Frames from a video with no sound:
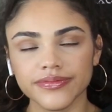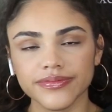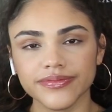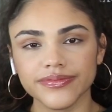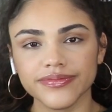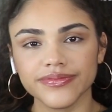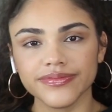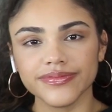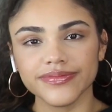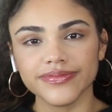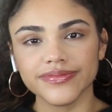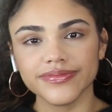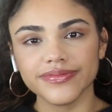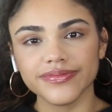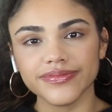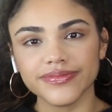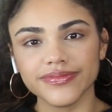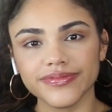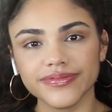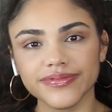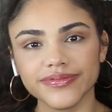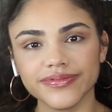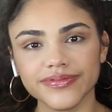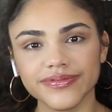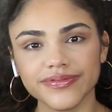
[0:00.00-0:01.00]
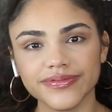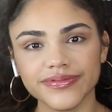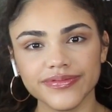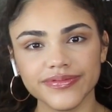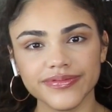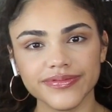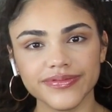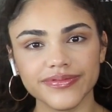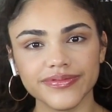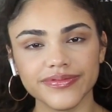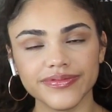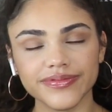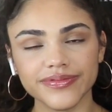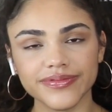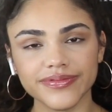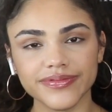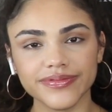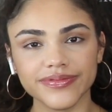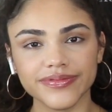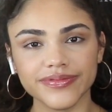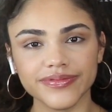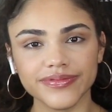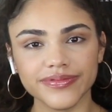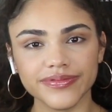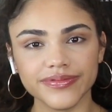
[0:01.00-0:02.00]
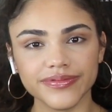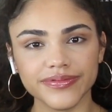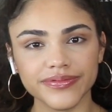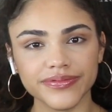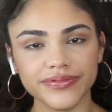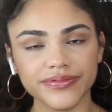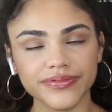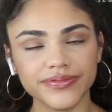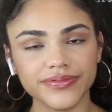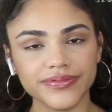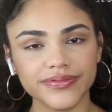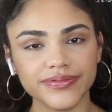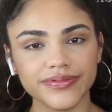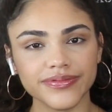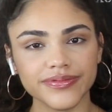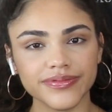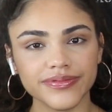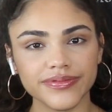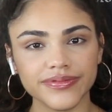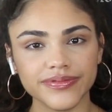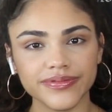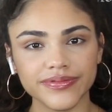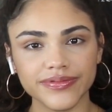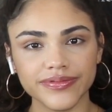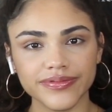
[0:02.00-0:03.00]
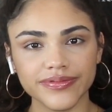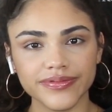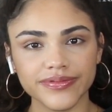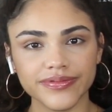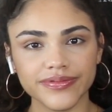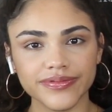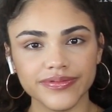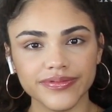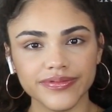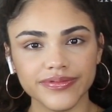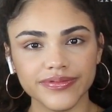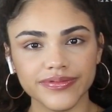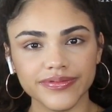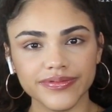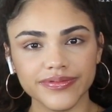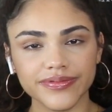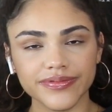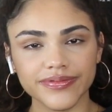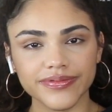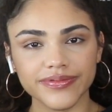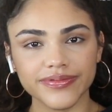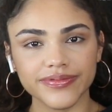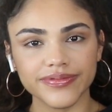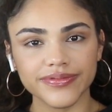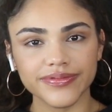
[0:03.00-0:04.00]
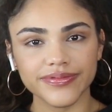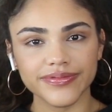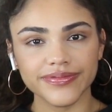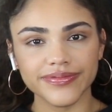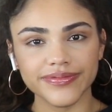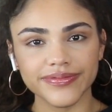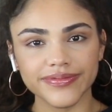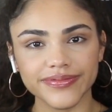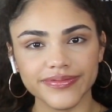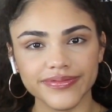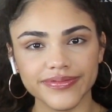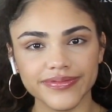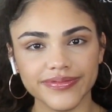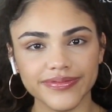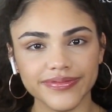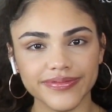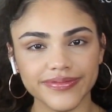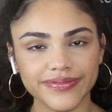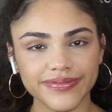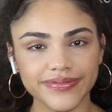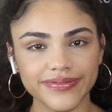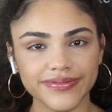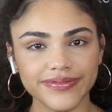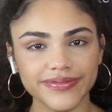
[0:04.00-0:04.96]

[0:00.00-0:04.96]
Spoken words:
(silent)